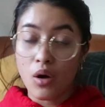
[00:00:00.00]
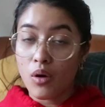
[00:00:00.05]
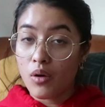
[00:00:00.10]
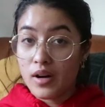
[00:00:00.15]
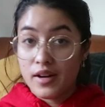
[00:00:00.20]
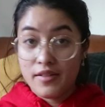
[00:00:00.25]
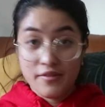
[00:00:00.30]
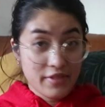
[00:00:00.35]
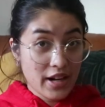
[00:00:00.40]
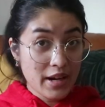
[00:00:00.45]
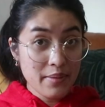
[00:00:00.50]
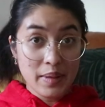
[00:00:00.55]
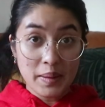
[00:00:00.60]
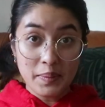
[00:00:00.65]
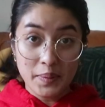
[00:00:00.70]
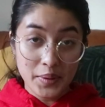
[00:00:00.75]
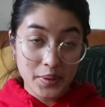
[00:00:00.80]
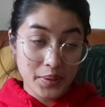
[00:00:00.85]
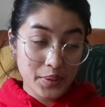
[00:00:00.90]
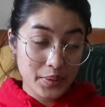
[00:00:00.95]
or invite
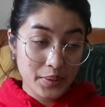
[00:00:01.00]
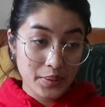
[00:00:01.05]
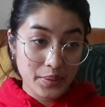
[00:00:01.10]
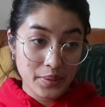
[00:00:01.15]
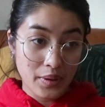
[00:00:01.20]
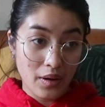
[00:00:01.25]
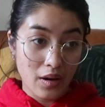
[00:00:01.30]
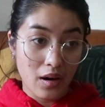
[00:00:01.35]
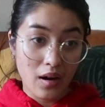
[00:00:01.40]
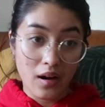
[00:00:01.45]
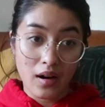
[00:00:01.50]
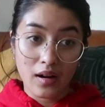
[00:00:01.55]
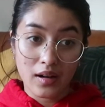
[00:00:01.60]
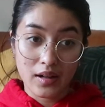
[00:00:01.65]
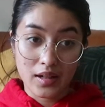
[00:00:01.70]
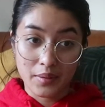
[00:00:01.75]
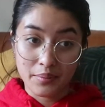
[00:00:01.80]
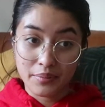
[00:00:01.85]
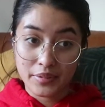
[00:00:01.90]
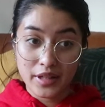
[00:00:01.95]
people who
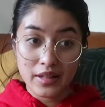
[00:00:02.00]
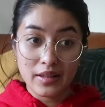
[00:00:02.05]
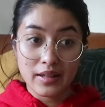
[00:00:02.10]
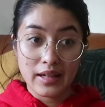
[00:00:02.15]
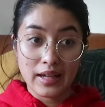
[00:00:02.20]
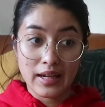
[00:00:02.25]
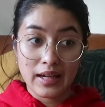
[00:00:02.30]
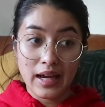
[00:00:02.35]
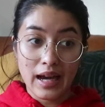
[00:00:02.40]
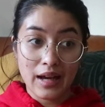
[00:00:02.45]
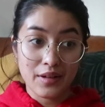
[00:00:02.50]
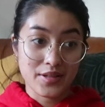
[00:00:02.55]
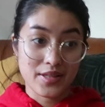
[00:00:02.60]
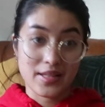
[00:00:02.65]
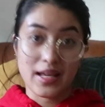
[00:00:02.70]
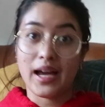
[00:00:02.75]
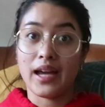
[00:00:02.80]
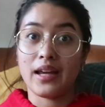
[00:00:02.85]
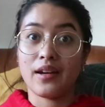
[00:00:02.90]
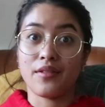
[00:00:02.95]
are completely
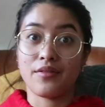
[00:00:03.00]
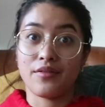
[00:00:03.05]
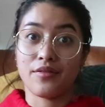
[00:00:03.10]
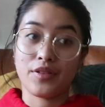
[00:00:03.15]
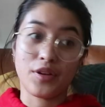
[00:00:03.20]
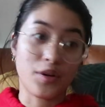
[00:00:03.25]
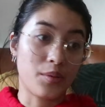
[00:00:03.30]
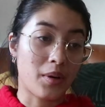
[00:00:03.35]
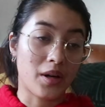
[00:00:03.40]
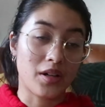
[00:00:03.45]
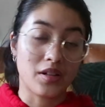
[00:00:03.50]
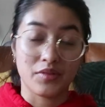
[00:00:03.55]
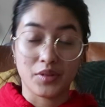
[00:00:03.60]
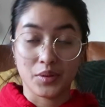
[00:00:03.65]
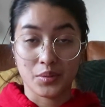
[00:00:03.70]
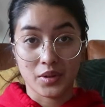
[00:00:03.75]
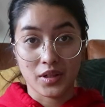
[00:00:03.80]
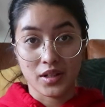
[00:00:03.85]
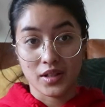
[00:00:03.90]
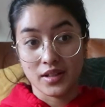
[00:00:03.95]
outside of your part of
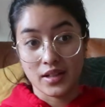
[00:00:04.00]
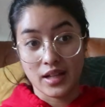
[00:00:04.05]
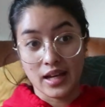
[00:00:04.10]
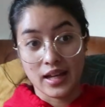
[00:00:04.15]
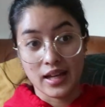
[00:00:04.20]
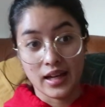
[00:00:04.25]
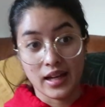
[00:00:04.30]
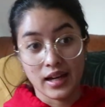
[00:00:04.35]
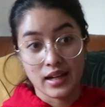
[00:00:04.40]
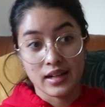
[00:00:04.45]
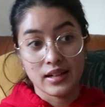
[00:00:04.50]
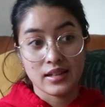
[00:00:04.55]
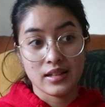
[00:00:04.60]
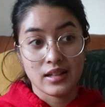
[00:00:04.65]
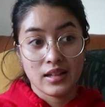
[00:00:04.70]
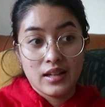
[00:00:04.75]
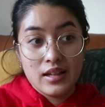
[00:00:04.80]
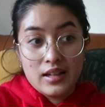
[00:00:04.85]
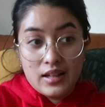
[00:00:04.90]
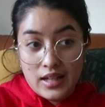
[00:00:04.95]
the world and
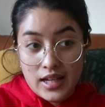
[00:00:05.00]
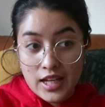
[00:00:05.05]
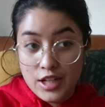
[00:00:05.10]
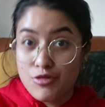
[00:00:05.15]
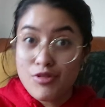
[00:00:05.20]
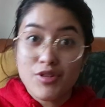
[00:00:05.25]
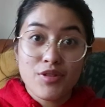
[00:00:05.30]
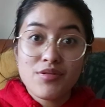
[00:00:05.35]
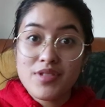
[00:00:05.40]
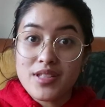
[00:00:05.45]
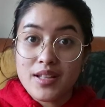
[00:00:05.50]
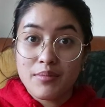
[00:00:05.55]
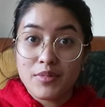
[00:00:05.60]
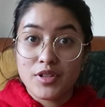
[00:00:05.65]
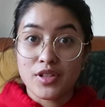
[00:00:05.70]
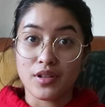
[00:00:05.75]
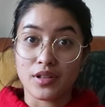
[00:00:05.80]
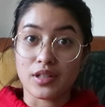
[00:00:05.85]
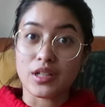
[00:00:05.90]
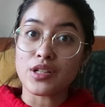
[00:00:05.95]
introduce
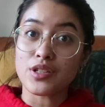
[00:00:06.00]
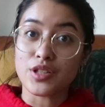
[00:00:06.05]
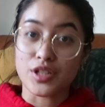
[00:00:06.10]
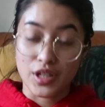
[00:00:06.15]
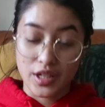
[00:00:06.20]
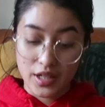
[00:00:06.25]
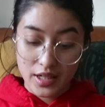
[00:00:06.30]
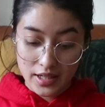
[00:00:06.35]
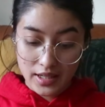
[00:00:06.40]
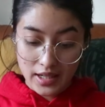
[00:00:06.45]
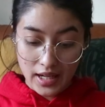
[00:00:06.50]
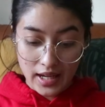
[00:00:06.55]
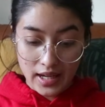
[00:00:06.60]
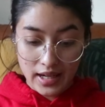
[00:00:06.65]
them to your culture.